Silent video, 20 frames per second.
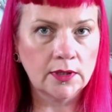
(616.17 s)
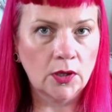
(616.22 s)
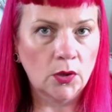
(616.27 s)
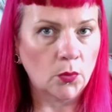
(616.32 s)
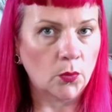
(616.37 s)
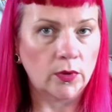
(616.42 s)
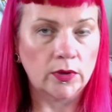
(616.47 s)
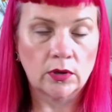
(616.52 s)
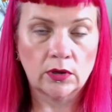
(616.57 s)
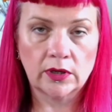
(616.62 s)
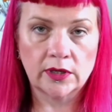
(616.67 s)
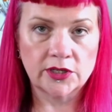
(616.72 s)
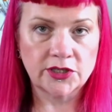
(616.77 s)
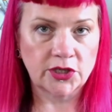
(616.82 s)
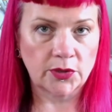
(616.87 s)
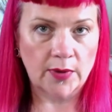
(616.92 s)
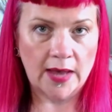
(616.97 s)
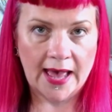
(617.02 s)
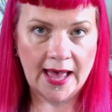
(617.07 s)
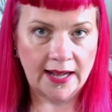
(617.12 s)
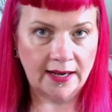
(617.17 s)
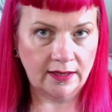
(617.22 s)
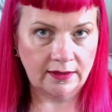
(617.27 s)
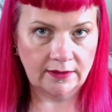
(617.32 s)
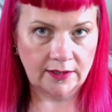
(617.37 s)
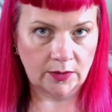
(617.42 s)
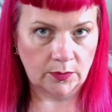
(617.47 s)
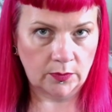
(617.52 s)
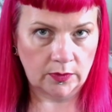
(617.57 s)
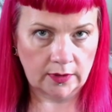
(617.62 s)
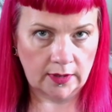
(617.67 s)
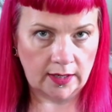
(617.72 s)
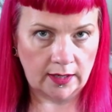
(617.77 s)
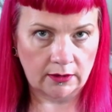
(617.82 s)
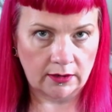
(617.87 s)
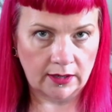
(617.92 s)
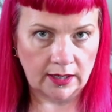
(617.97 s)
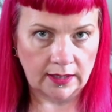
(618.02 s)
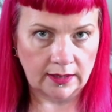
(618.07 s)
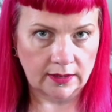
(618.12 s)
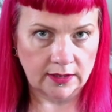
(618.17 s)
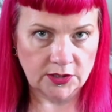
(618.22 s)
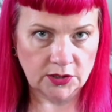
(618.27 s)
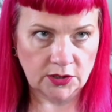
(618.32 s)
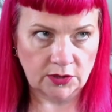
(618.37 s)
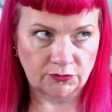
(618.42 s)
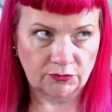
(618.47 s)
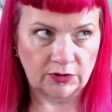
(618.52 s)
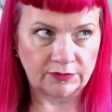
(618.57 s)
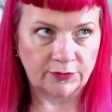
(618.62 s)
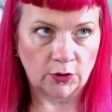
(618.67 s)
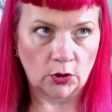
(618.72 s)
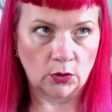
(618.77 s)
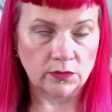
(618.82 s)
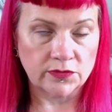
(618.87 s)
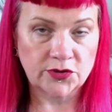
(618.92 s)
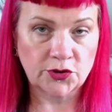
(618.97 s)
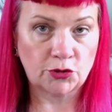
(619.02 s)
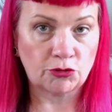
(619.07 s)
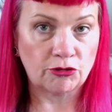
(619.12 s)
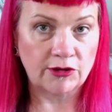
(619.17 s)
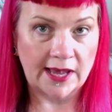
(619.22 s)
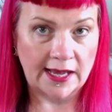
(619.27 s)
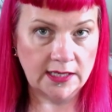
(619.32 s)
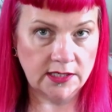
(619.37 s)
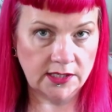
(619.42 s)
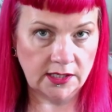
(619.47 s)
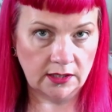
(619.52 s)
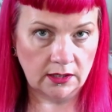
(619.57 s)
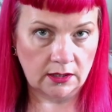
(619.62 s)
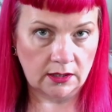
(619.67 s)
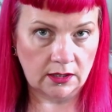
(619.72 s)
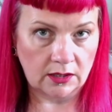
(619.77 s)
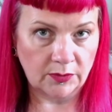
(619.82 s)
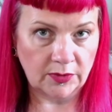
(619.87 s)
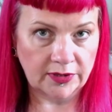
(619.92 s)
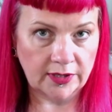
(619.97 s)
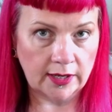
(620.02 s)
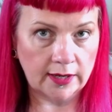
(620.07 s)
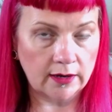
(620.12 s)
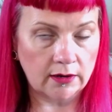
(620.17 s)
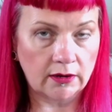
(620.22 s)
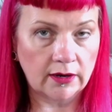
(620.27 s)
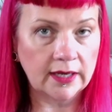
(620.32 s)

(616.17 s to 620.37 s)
We're not going to do anything with AI that involves creating art with AI,